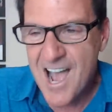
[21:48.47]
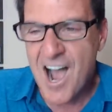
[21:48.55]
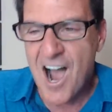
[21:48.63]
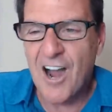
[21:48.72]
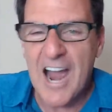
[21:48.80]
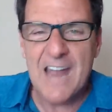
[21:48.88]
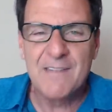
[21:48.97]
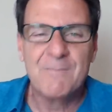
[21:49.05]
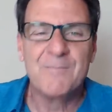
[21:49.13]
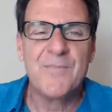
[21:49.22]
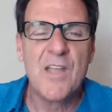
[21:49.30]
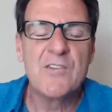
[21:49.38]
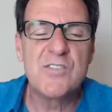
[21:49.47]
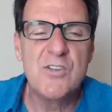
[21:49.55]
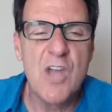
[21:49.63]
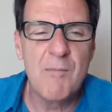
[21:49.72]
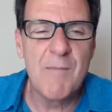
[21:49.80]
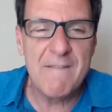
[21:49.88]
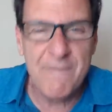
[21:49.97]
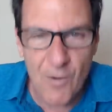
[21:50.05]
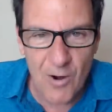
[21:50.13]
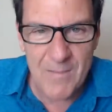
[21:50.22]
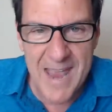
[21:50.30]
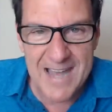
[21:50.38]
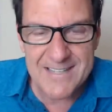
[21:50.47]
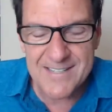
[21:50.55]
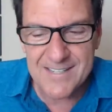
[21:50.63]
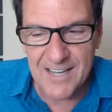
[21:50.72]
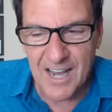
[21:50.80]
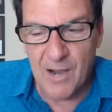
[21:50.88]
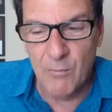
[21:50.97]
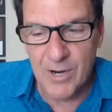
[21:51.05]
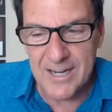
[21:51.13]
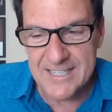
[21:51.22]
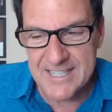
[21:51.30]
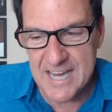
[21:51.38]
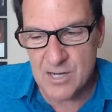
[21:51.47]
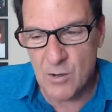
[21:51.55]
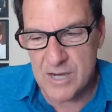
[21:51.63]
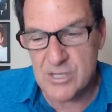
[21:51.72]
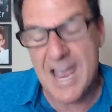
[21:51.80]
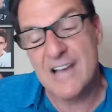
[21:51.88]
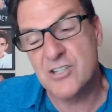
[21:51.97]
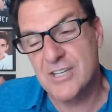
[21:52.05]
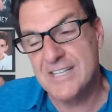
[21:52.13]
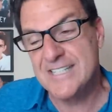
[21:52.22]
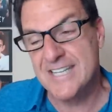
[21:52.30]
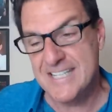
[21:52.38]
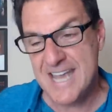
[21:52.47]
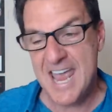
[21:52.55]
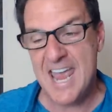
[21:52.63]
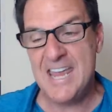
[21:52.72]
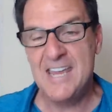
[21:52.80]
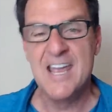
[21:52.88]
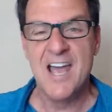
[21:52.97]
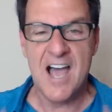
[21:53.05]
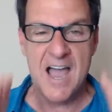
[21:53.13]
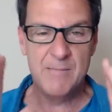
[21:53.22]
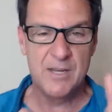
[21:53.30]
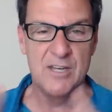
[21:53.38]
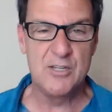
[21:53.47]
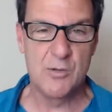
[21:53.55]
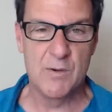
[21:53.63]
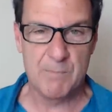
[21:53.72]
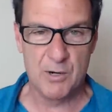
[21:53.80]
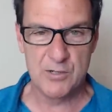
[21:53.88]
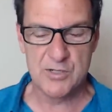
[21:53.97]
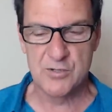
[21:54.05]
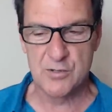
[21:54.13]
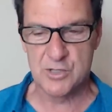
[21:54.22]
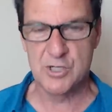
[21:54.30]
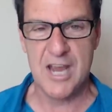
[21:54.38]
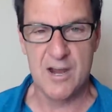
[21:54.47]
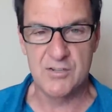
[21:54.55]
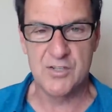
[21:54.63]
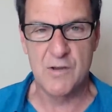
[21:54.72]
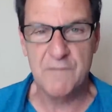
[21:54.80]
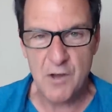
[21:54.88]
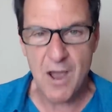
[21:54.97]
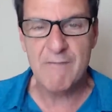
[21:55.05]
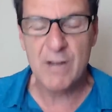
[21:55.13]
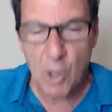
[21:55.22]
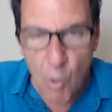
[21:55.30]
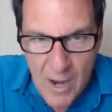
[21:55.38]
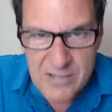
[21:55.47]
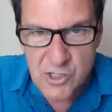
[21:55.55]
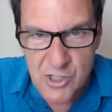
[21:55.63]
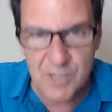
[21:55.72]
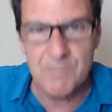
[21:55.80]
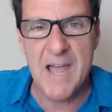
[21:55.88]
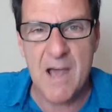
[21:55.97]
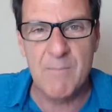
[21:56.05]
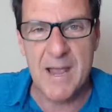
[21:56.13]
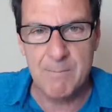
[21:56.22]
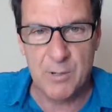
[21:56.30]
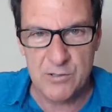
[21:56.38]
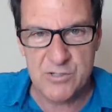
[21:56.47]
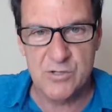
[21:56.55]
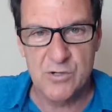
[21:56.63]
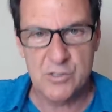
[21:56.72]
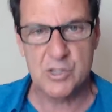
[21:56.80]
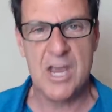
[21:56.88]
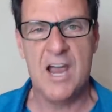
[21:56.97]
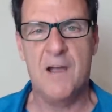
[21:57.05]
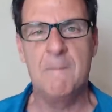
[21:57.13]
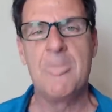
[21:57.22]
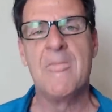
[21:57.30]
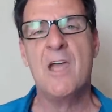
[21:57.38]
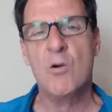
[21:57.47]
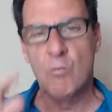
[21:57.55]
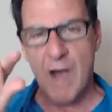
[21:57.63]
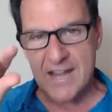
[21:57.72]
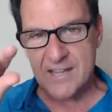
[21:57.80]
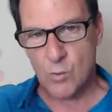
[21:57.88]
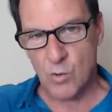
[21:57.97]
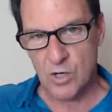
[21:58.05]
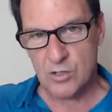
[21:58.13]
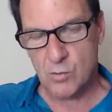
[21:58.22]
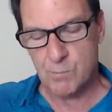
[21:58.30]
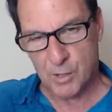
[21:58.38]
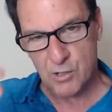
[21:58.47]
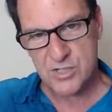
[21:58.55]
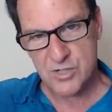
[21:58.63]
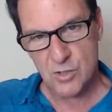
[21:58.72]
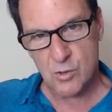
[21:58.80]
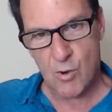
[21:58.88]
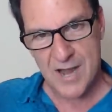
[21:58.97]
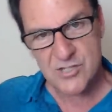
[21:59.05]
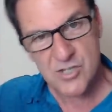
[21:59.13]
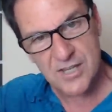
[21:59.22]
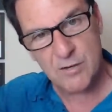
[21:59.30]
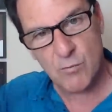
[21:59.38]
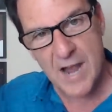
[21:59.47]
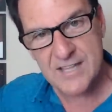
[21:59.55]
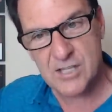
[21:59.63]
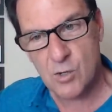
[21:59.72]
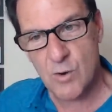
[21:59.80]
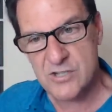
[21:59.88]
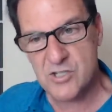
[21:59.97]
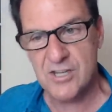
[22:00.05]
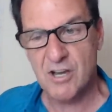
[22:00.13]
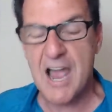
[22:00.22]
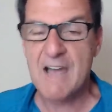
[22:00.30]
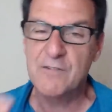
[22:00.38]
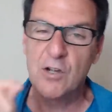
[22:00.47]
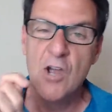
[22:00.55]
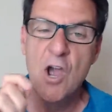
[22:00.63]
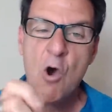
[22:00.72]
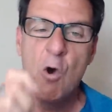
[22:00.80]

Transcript: All right, those who know my format, uh, we're going to take questions. Actually, today I'm going to do a personal share. So if you have a question about my personal share, write the word personal question, then write the question thereafter.